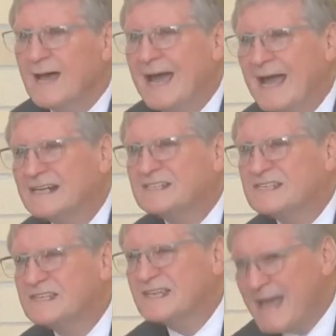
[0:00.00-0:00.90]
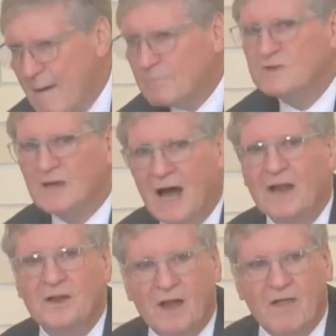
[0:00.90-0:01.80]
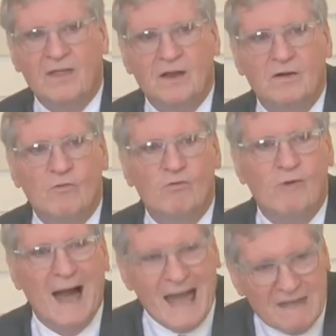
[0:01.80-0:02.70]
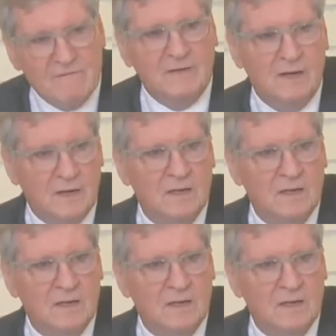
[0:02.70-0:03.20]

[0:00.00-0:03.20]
accept another rival